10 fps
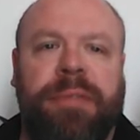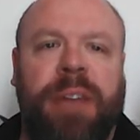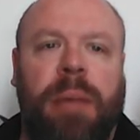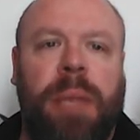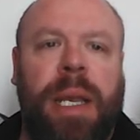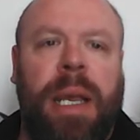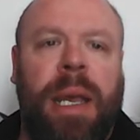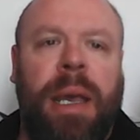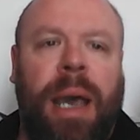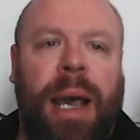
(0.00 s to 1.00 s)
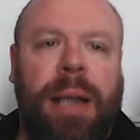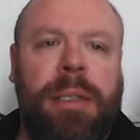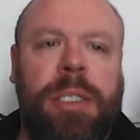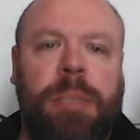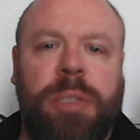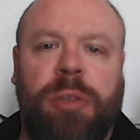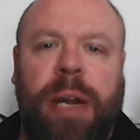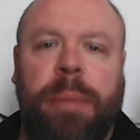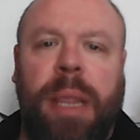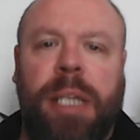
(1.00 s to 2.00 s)
family, and
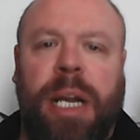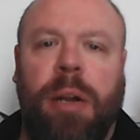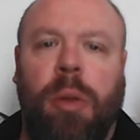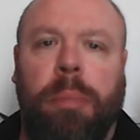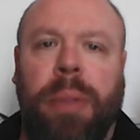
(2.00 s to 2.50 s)
subscribe to the channel.